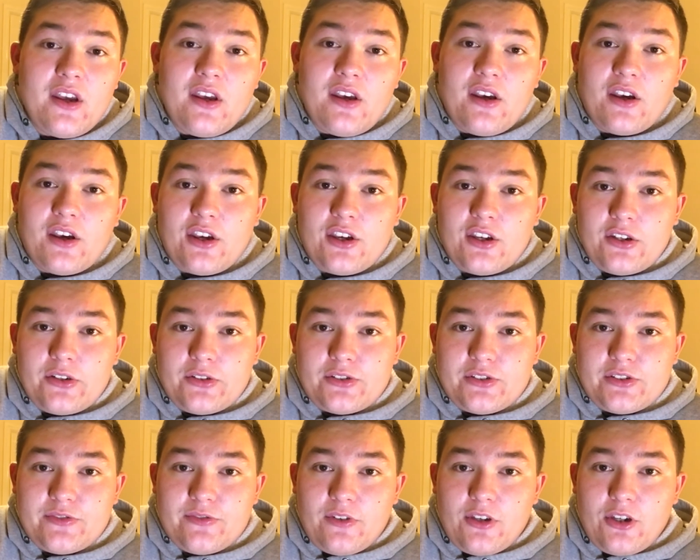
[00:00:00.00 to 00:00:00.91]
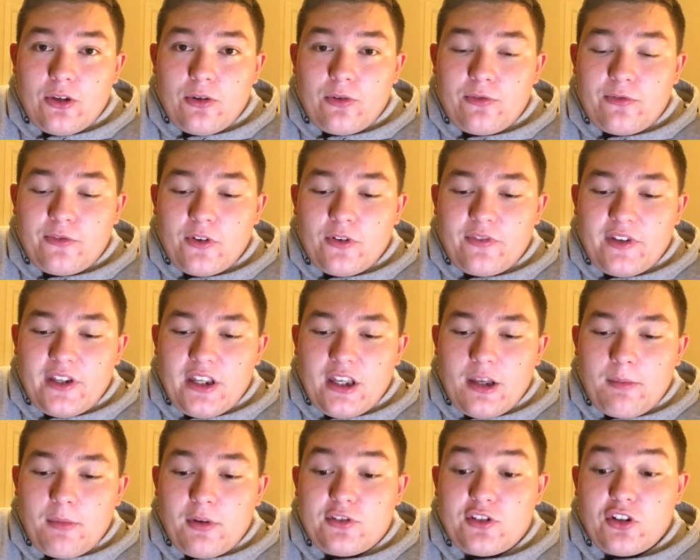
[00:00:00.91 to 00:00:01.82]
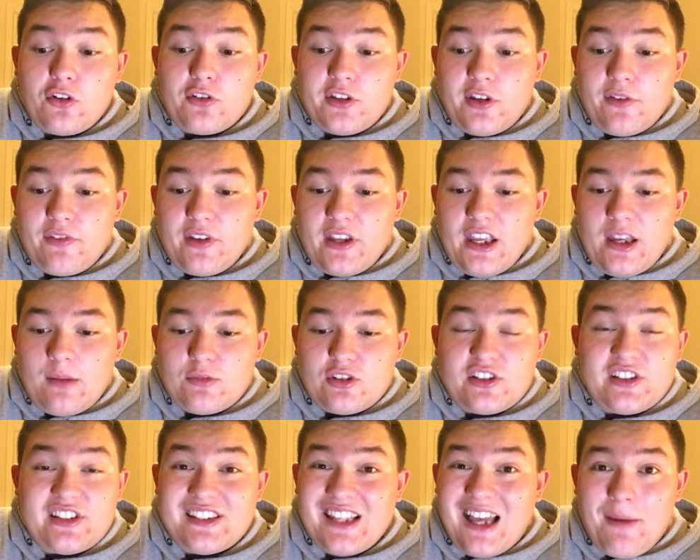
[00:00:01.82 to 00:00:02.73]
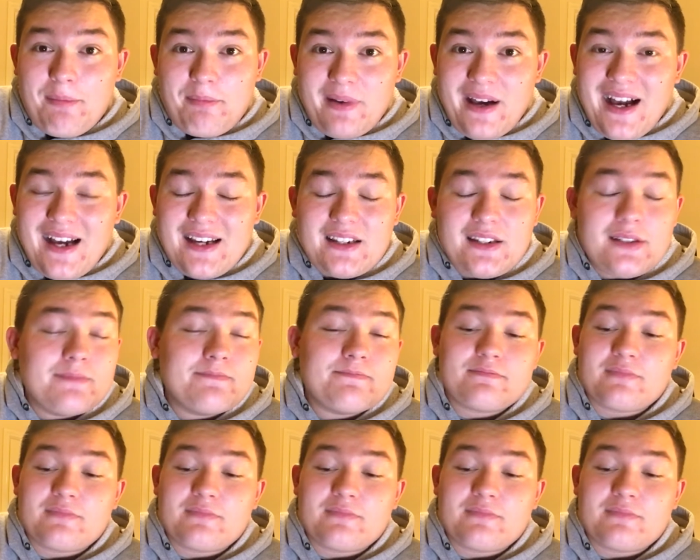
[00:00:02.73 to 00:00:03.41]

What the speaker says: who for the majority of the game just sat back.